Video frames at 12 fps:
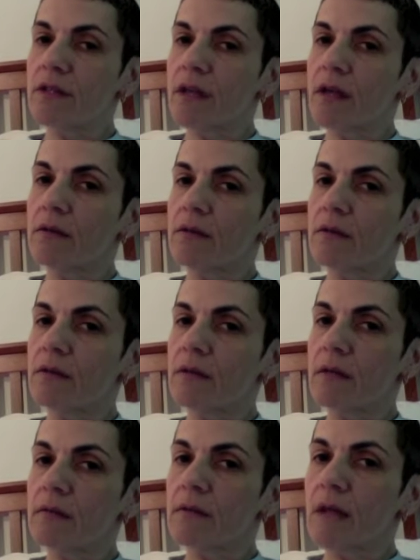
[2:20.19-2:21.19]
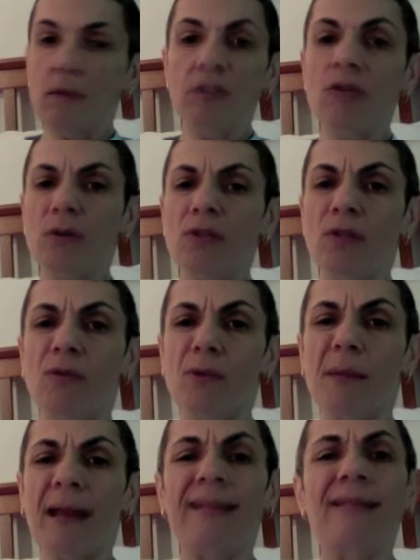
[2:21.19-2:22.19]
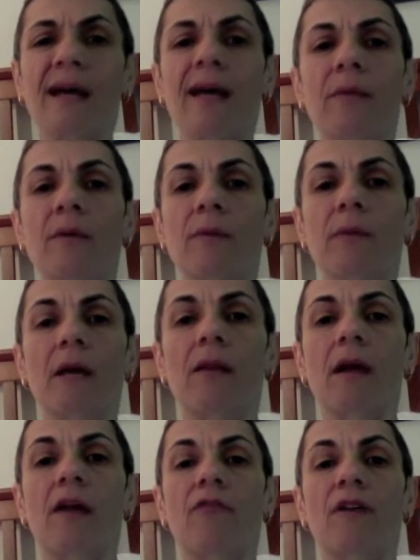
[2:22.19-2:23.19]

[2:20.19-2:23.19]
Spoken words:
I was going through a bad time in my life,